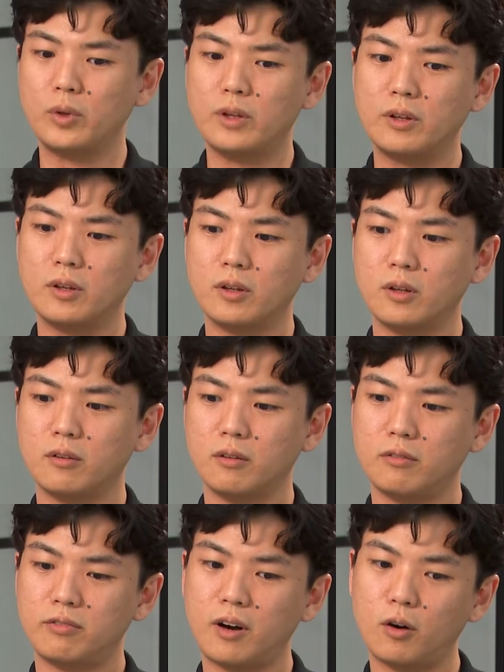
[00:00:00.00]
we
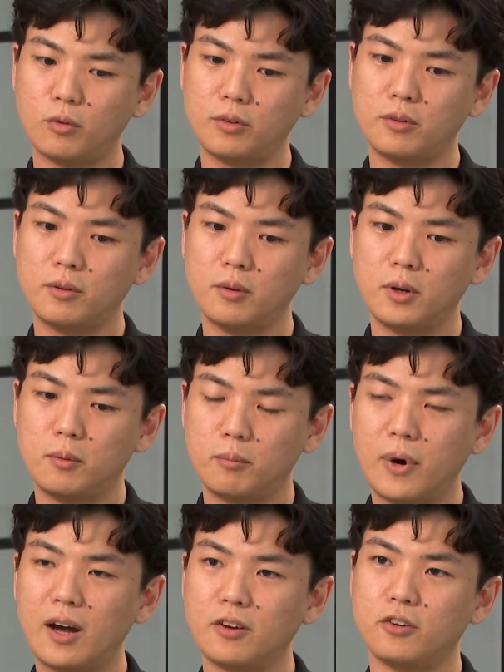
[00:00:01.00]
found
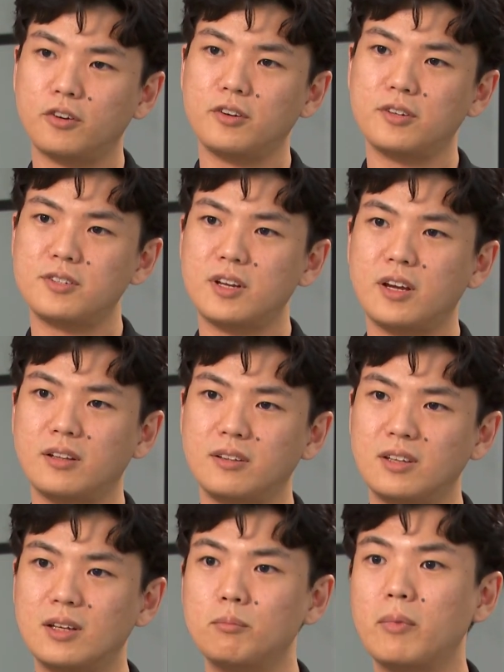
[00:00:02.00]
partners and
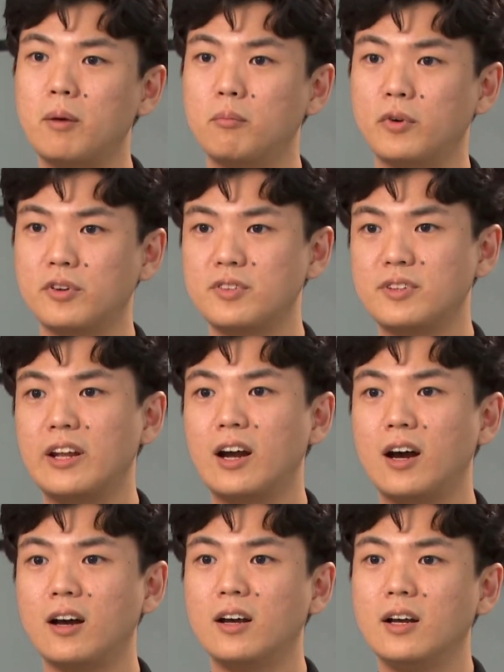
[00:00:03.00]
team members that
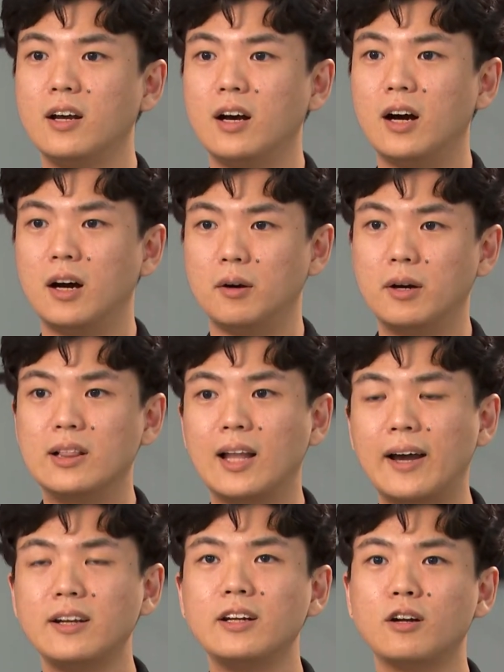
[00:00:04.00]
are
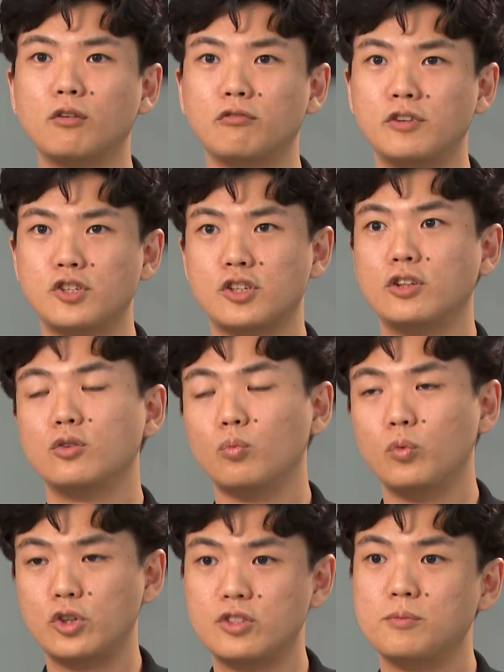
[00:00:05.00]
aligned in our vision,
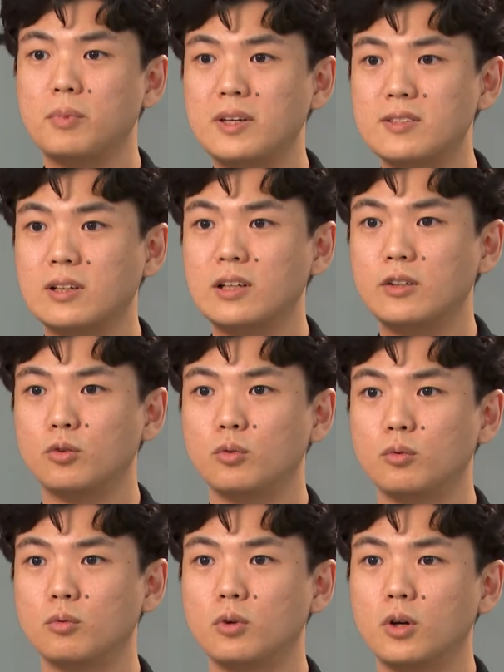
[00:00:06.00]
which is basically
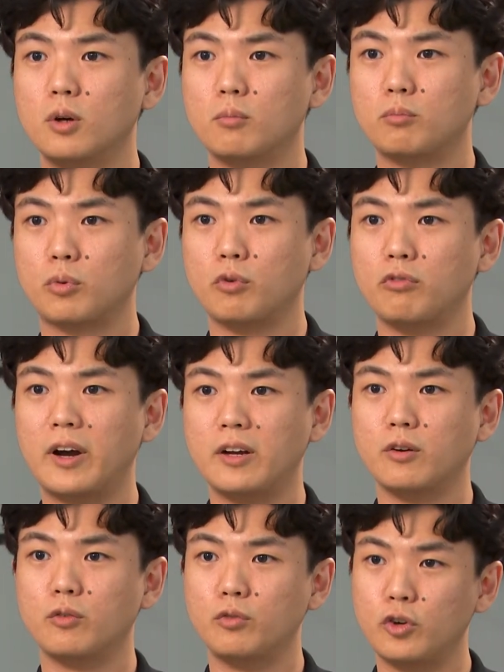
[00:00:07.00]
to
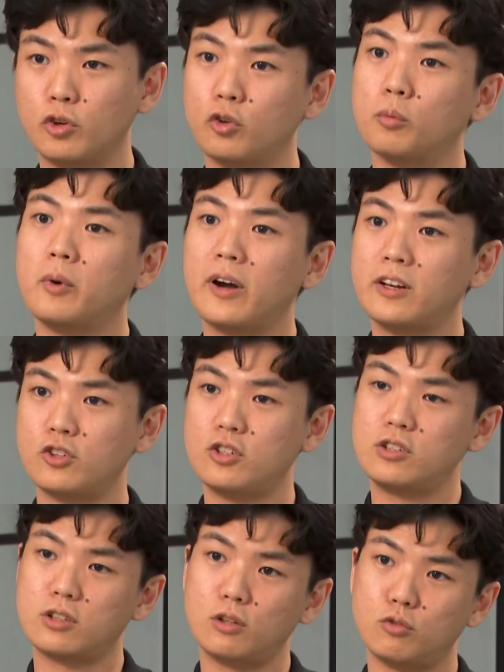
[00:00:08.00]
provide renewable
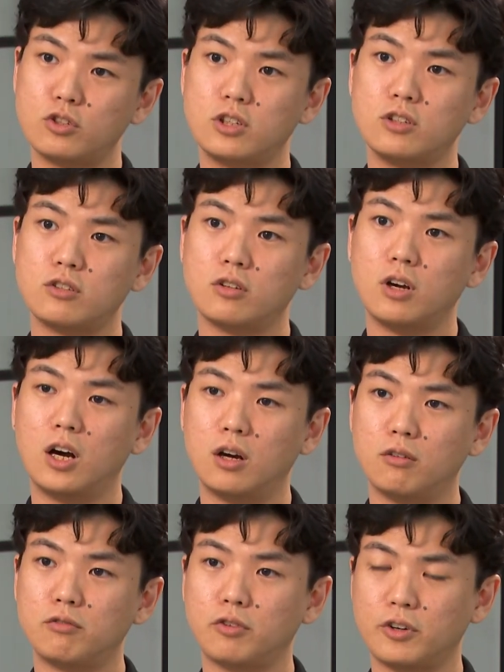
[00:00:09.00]
energy solutions
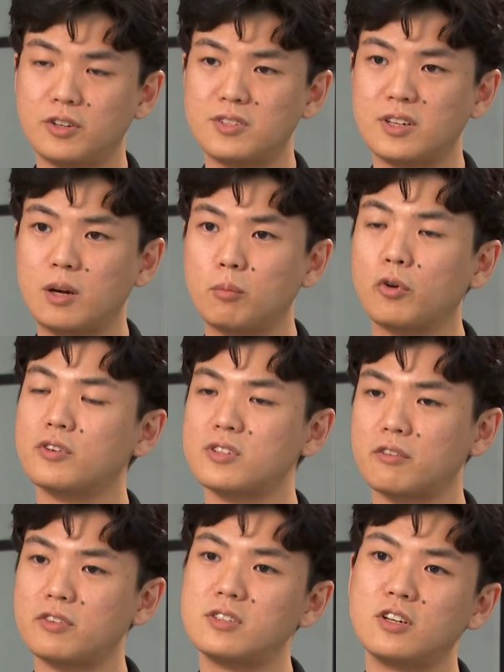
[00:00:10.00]
for the Singapore
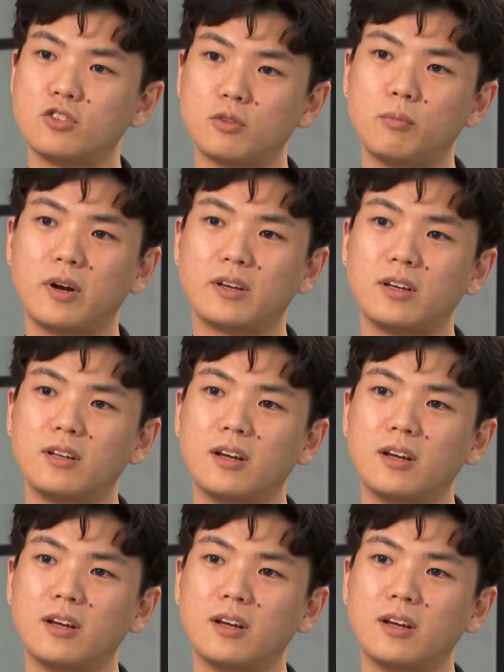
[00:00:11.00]
Southeast Asia market.